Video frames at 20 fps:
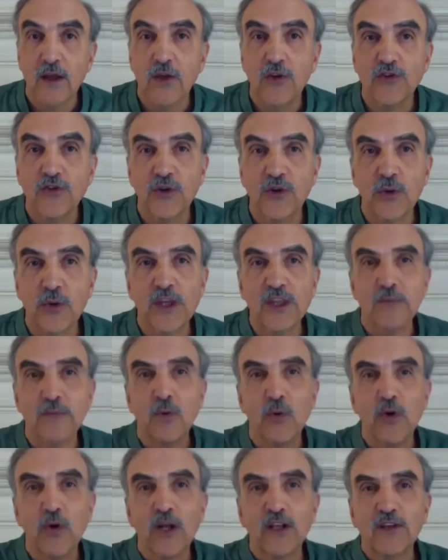So in the
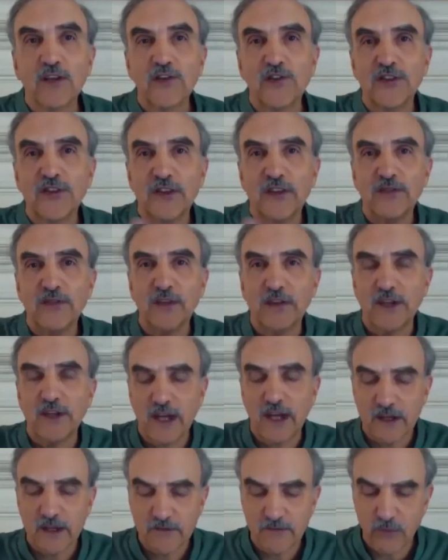morning, to set the
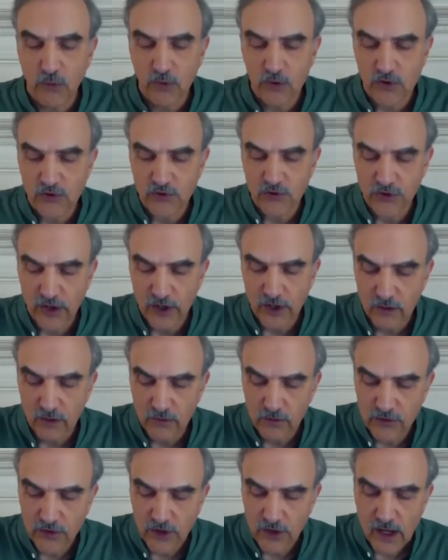day for
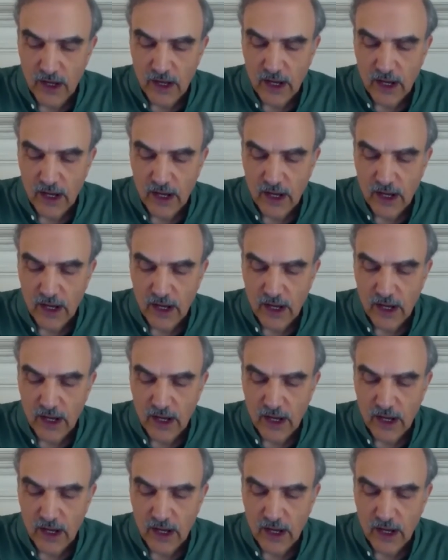yourselves.